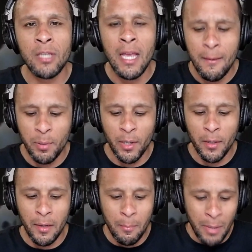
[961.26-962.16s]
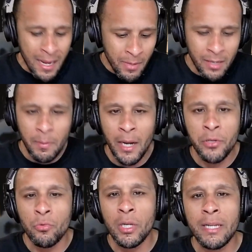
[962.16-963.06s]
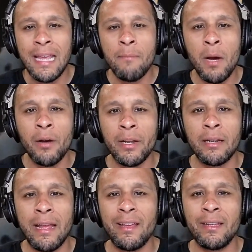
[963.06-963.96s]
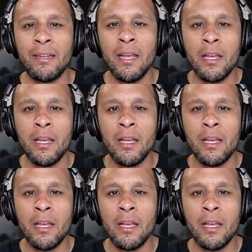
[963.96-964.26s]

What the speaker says: But Bam Adebayo really came out and